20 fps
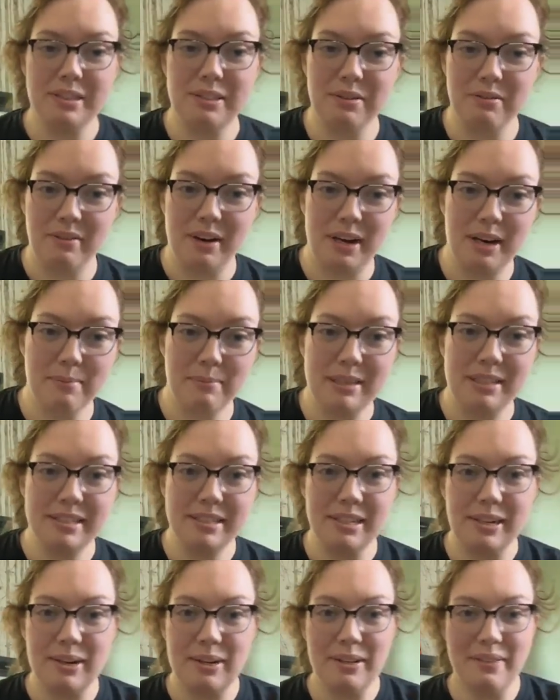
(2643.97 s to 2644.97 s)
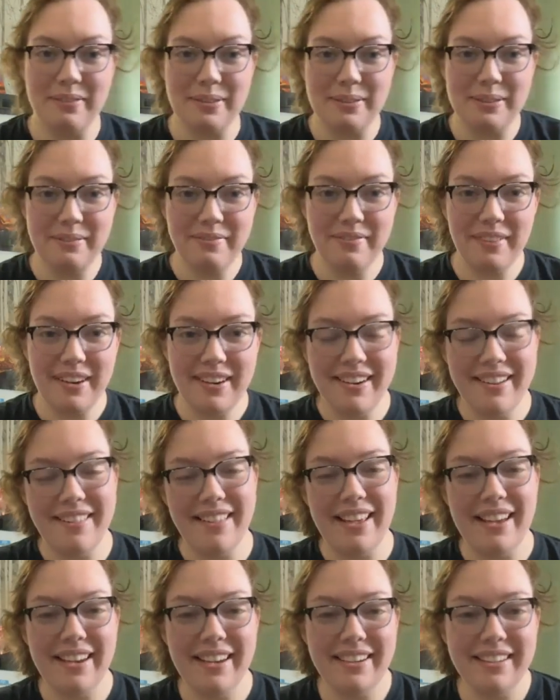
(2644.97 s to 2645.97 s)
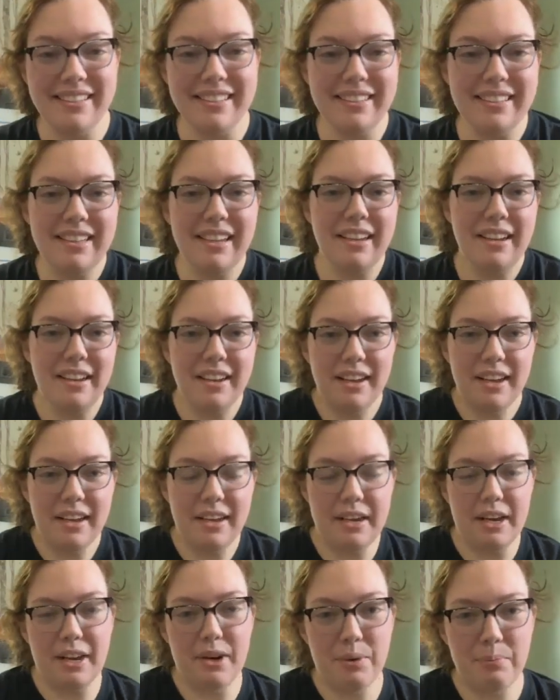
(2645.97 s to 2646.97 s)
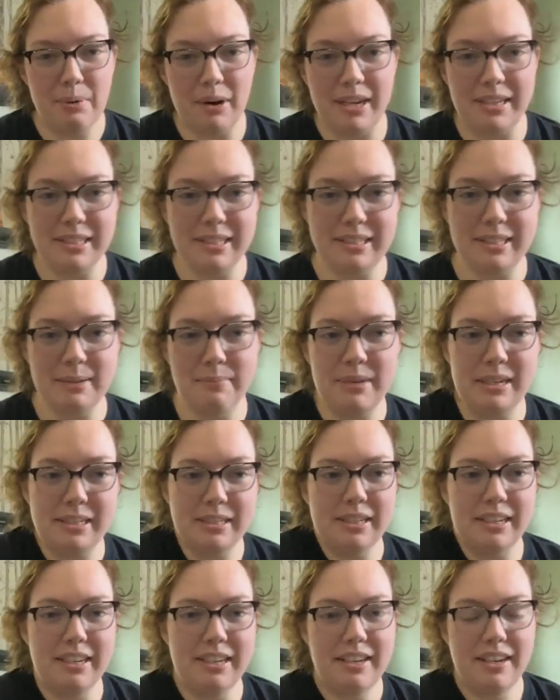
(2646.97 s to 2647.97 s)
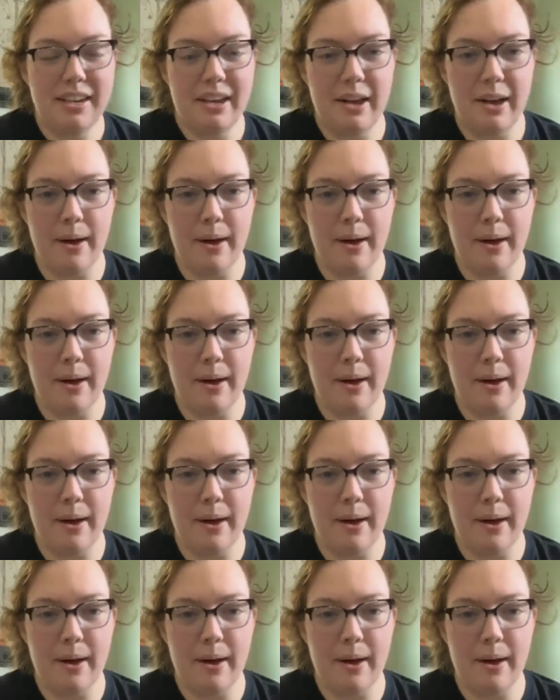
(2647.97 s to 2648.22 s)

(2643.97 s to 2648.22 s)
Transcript: So, vitamins and all of those fun things, yeah, I don't process them easily.